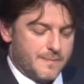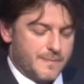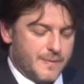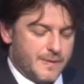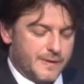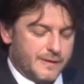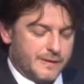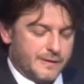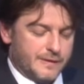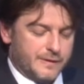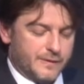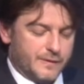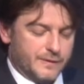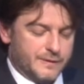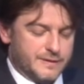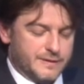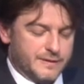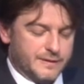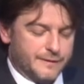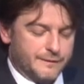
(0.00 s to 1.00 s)

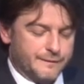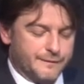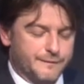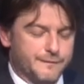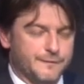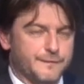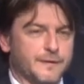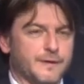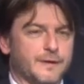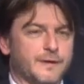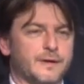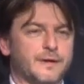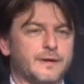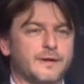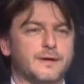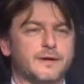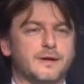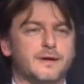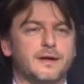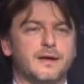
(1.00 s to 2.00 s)
because of
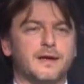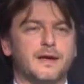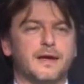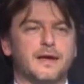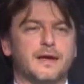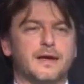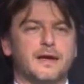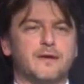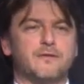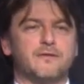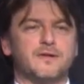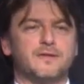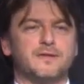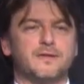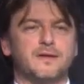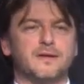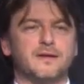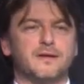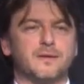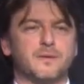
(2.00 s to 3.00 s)

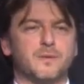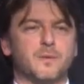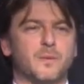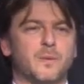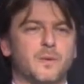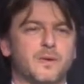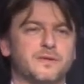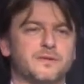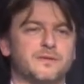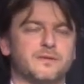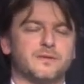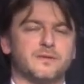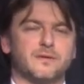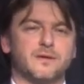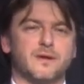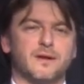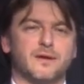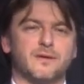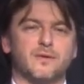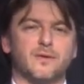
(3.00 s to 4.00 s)
everything
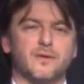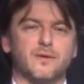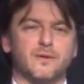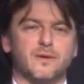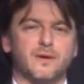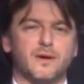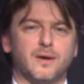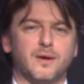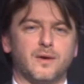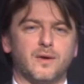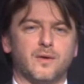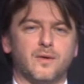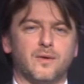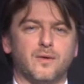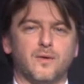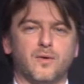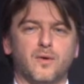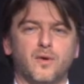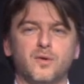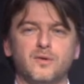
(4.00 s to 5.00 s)
and
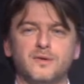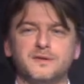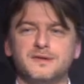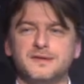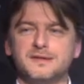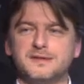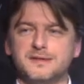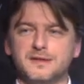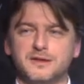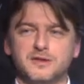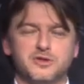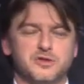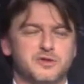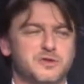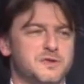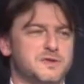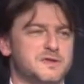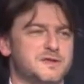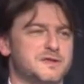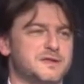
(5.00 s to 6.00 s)
all these
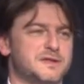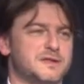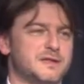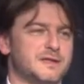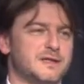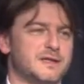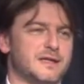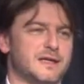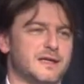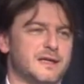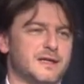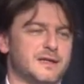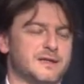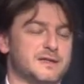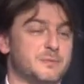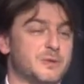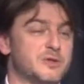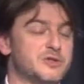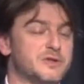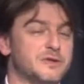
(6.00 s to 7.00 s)
issues,
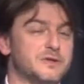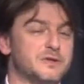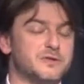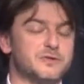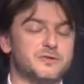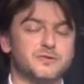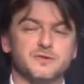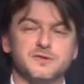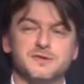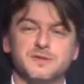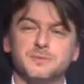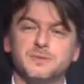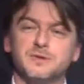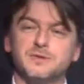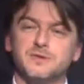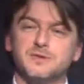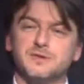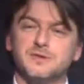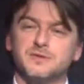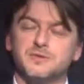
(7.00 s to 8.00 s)
especially in the tourism
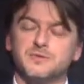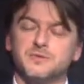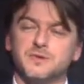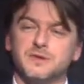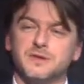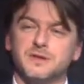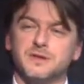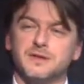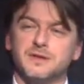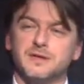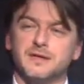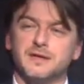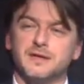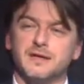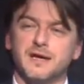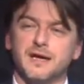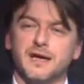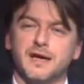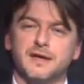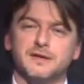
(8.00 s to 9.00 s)
industry,
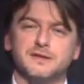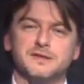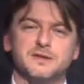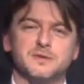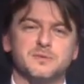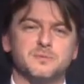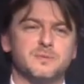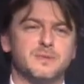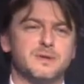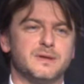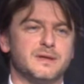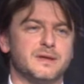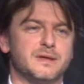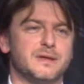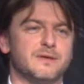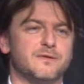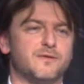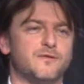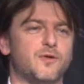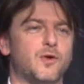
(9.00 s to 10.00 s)
has to be
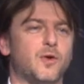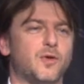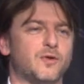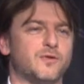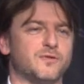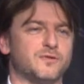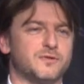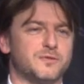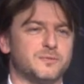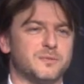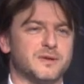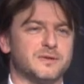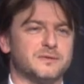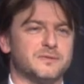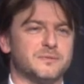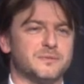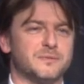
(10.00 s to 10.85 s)
followed by